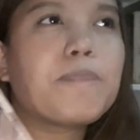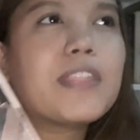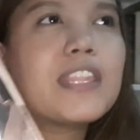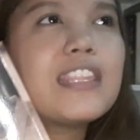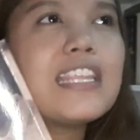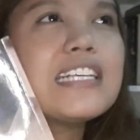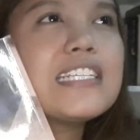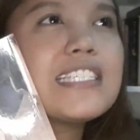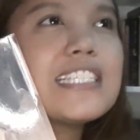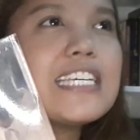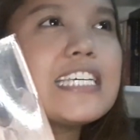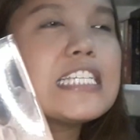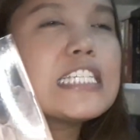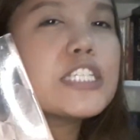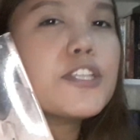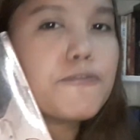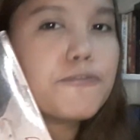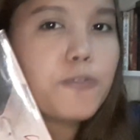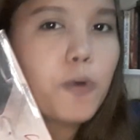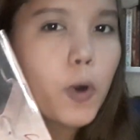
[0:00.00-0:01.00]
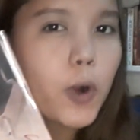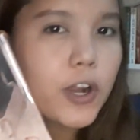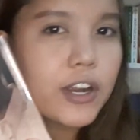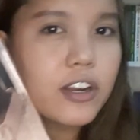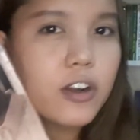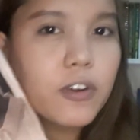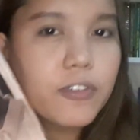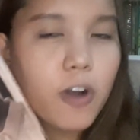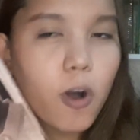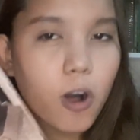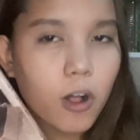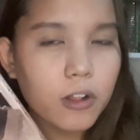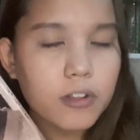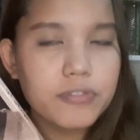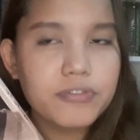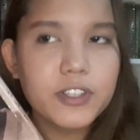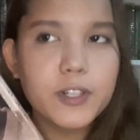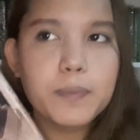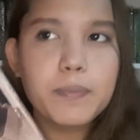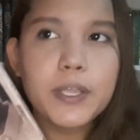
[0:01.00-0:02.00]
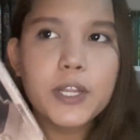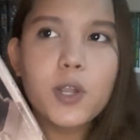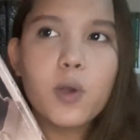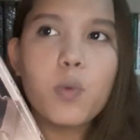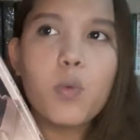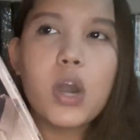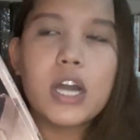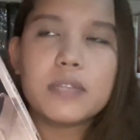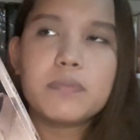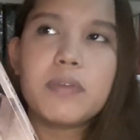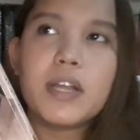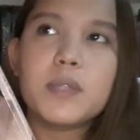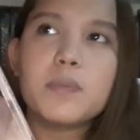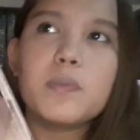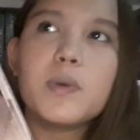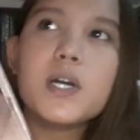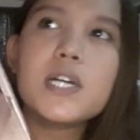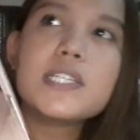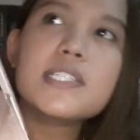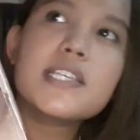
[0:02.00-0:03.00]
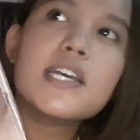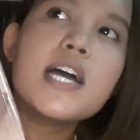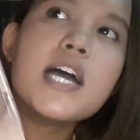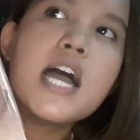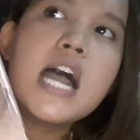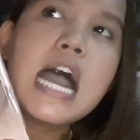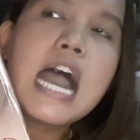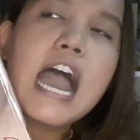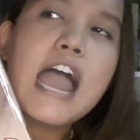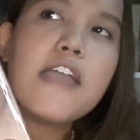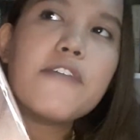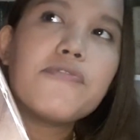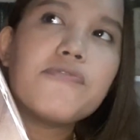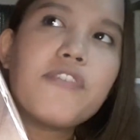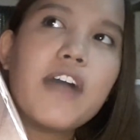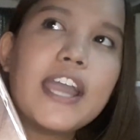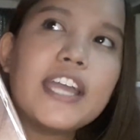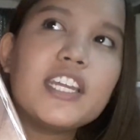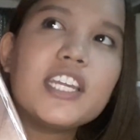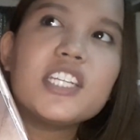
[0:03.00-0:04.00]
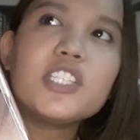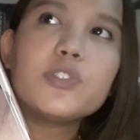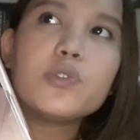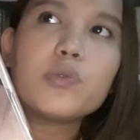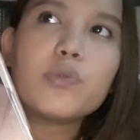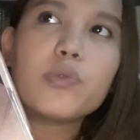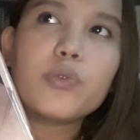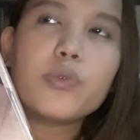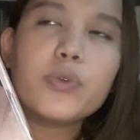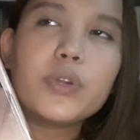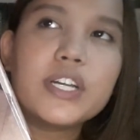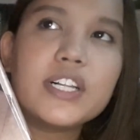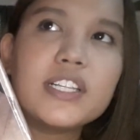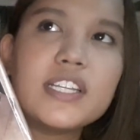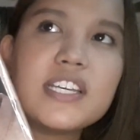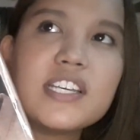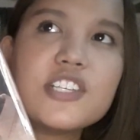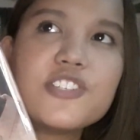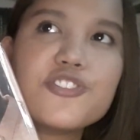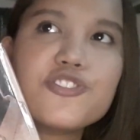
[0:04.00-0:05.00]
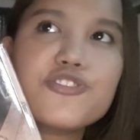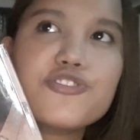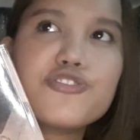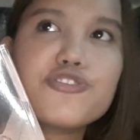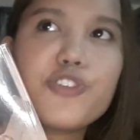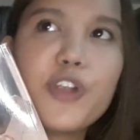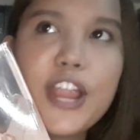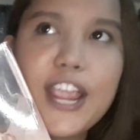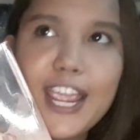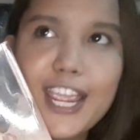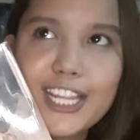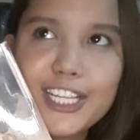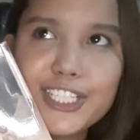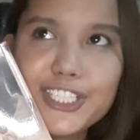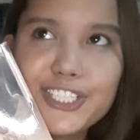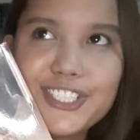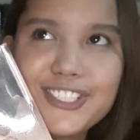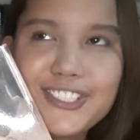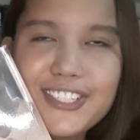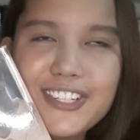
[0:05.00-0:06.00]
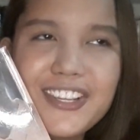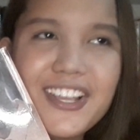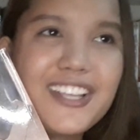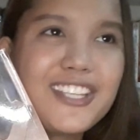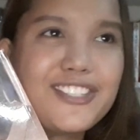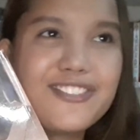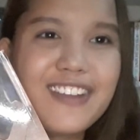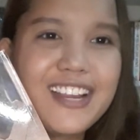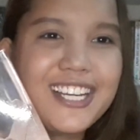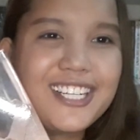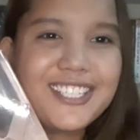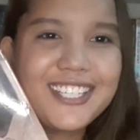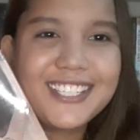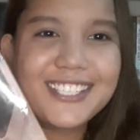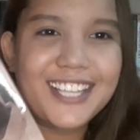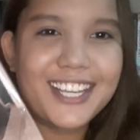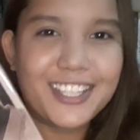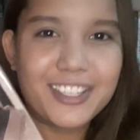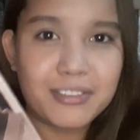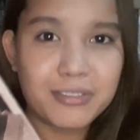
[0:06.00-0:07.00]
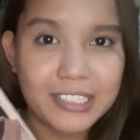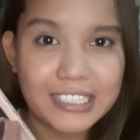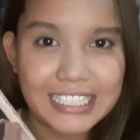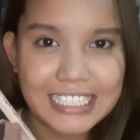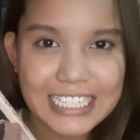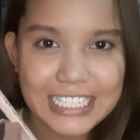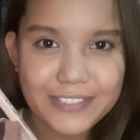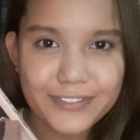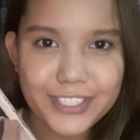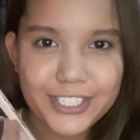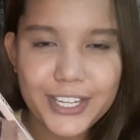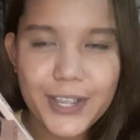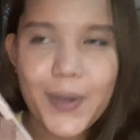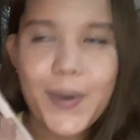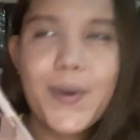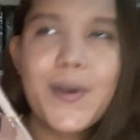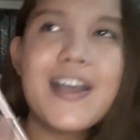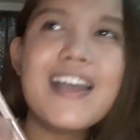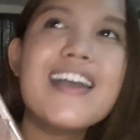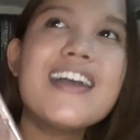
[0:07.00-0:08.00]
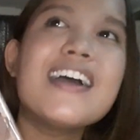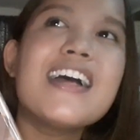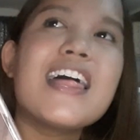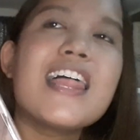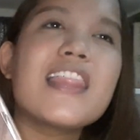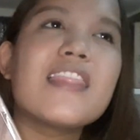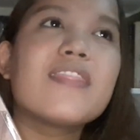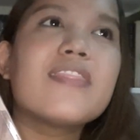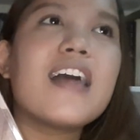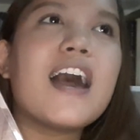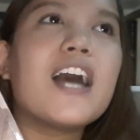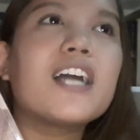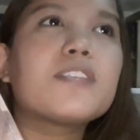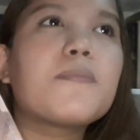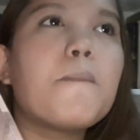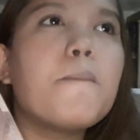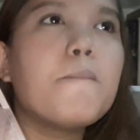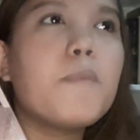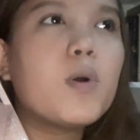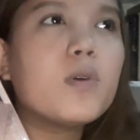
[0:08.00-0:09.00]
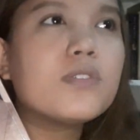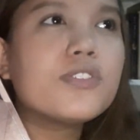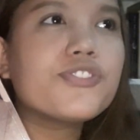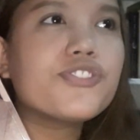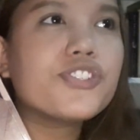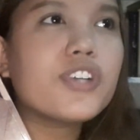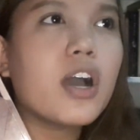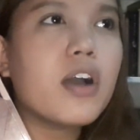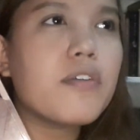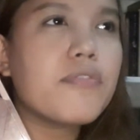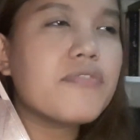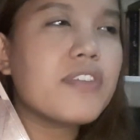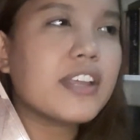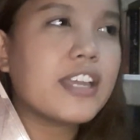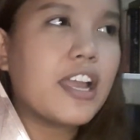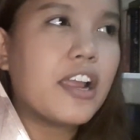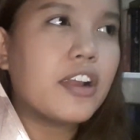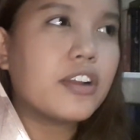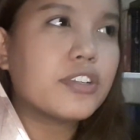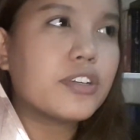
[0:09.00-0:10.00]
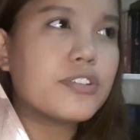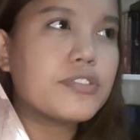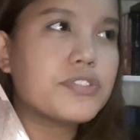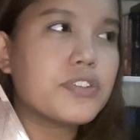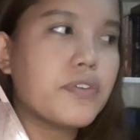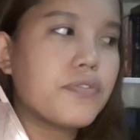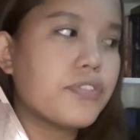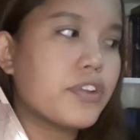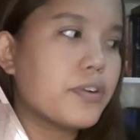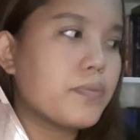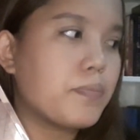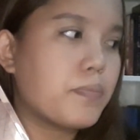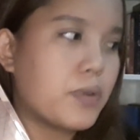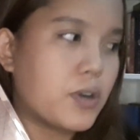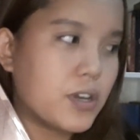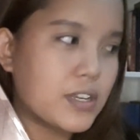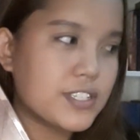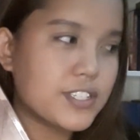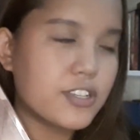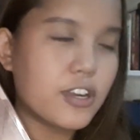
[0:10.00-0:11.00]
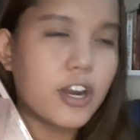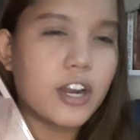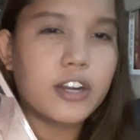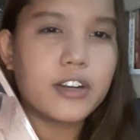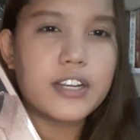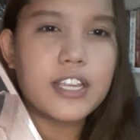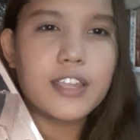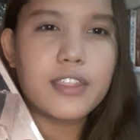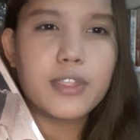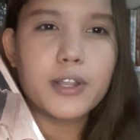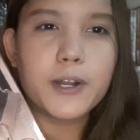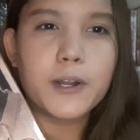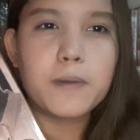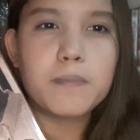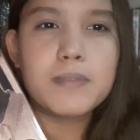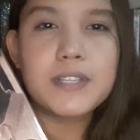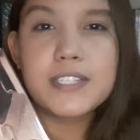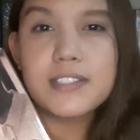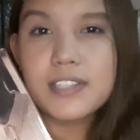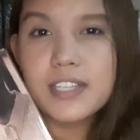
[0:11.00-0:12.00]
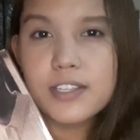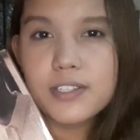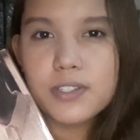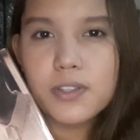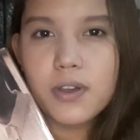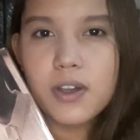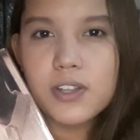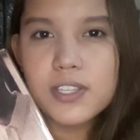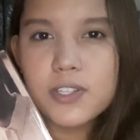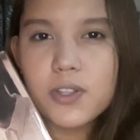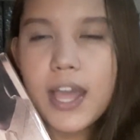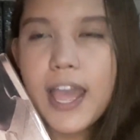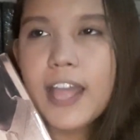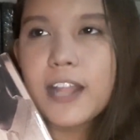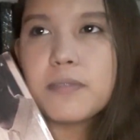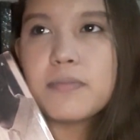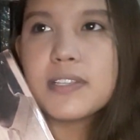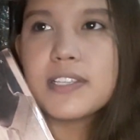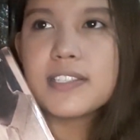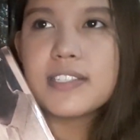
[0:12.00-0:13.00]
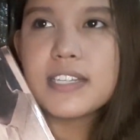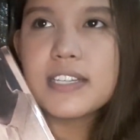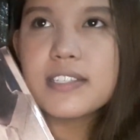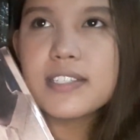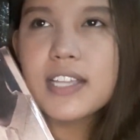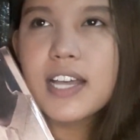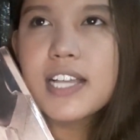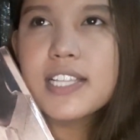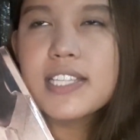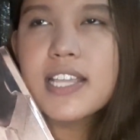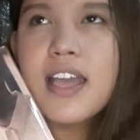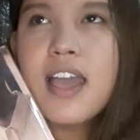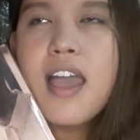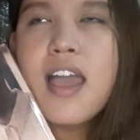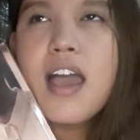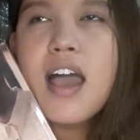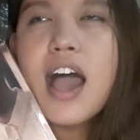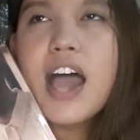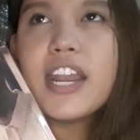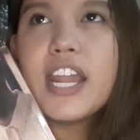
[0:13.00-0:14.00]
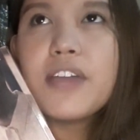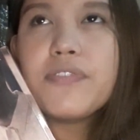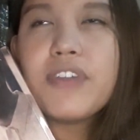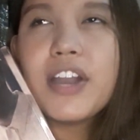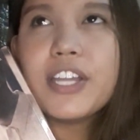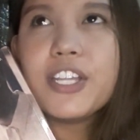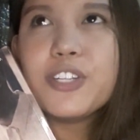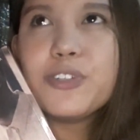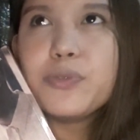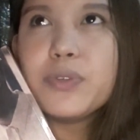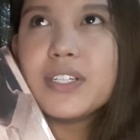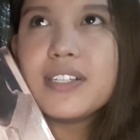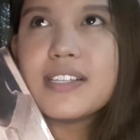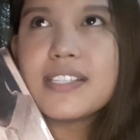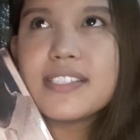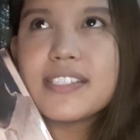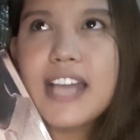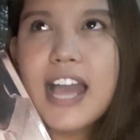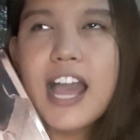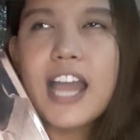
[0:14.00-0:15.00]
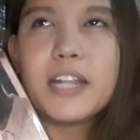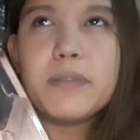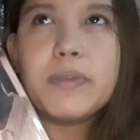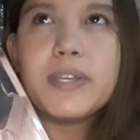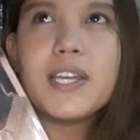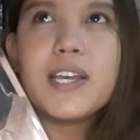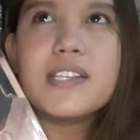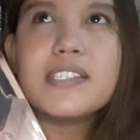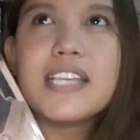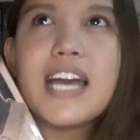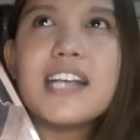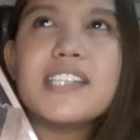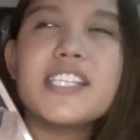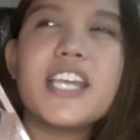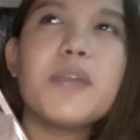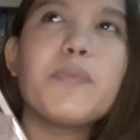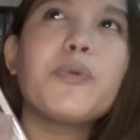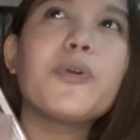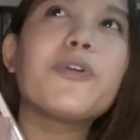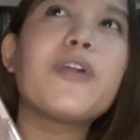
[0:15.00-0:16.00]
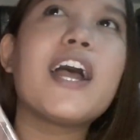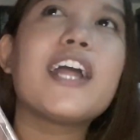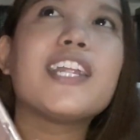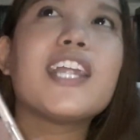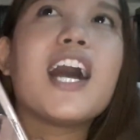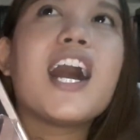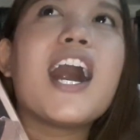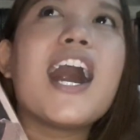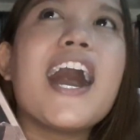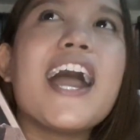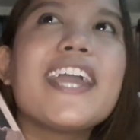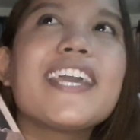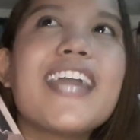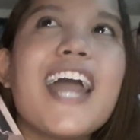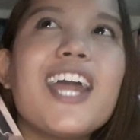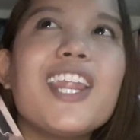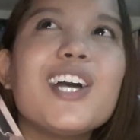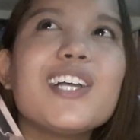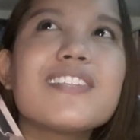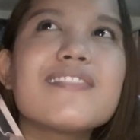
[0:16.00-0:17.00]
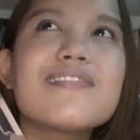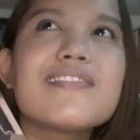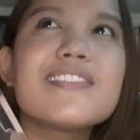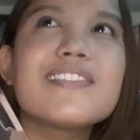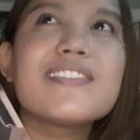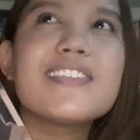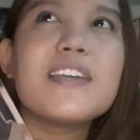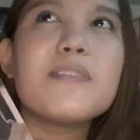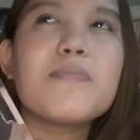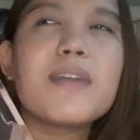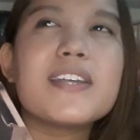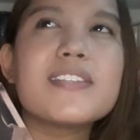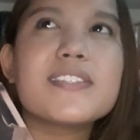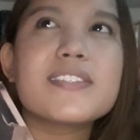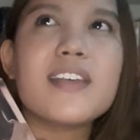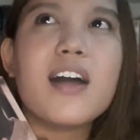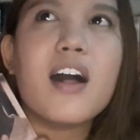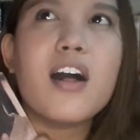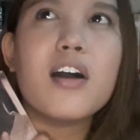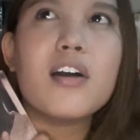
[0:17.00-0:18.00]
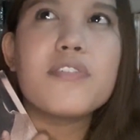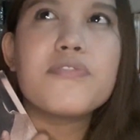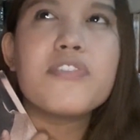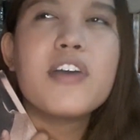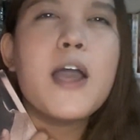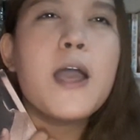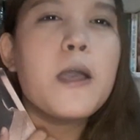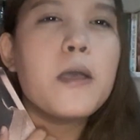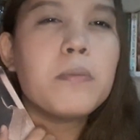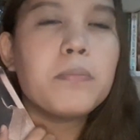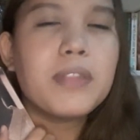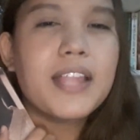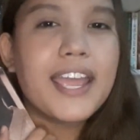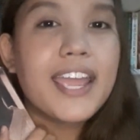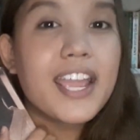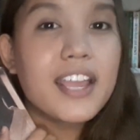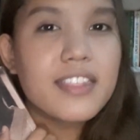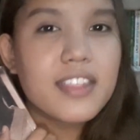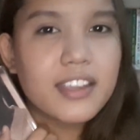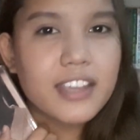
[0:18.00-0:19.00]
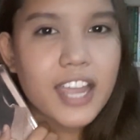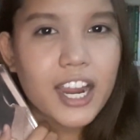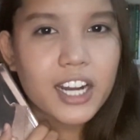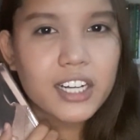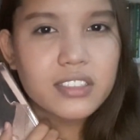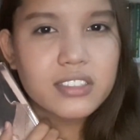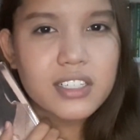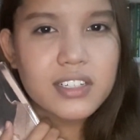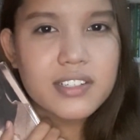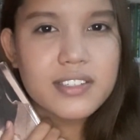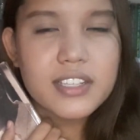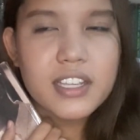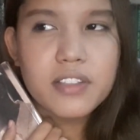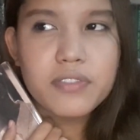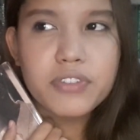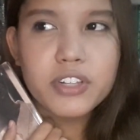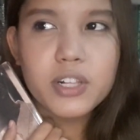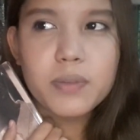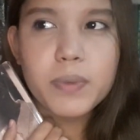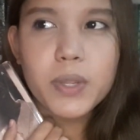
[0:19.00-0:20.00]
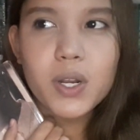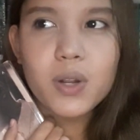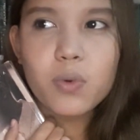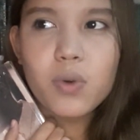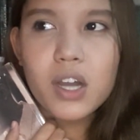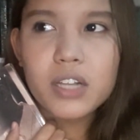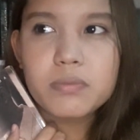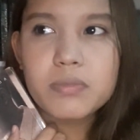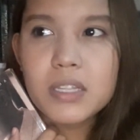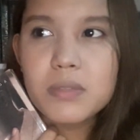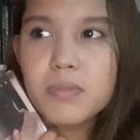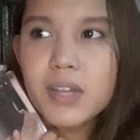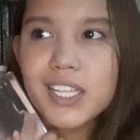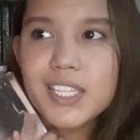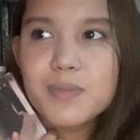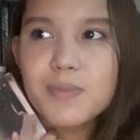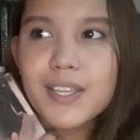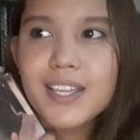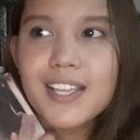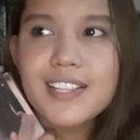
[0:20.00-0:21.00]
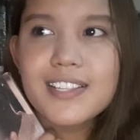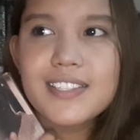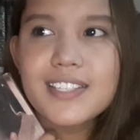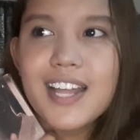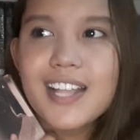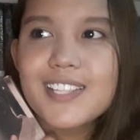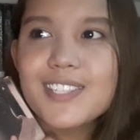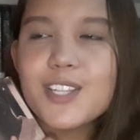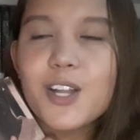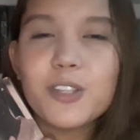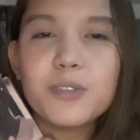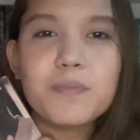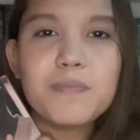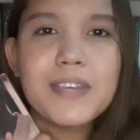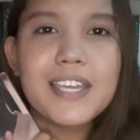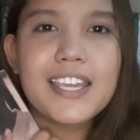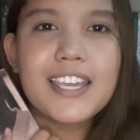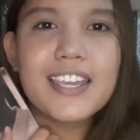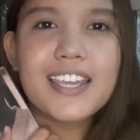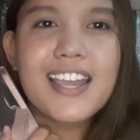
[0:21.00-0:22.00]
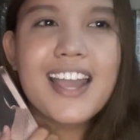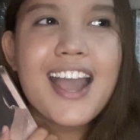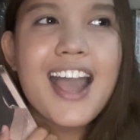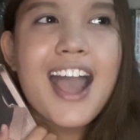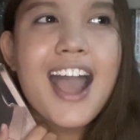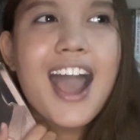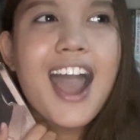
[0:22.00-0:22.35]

this is for all Filipino Wattpad books. I find it really strange is like the word in this video, that most of the characters of their books are either mestizos and mestizas, and I find it really sad because as a Morena, I cannot see myself playing the characters in Filipino Wattpad books because that's not me.